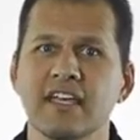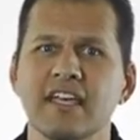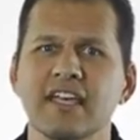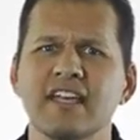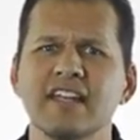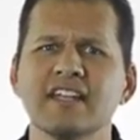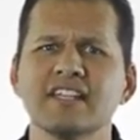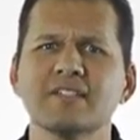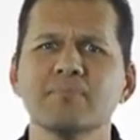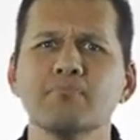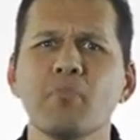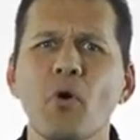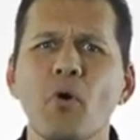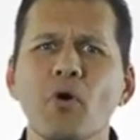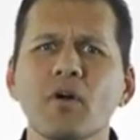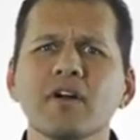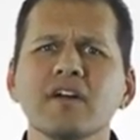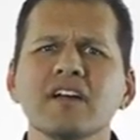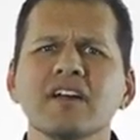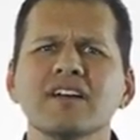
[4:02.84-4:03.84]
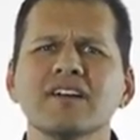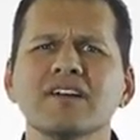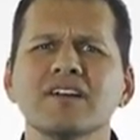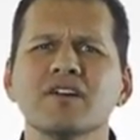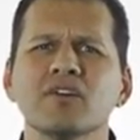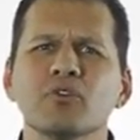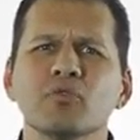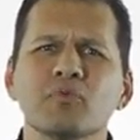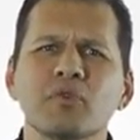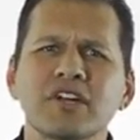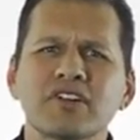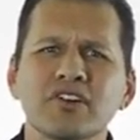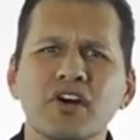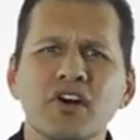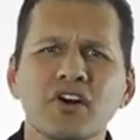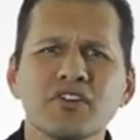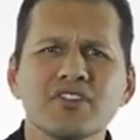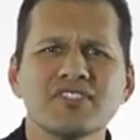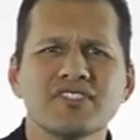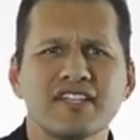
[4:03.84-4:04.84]
It is more
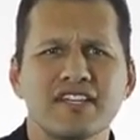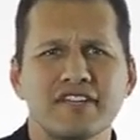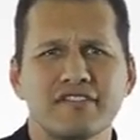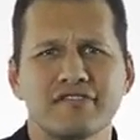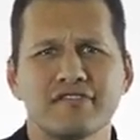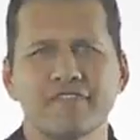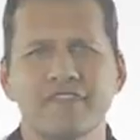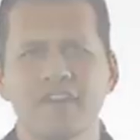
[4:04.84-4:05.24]
recursive.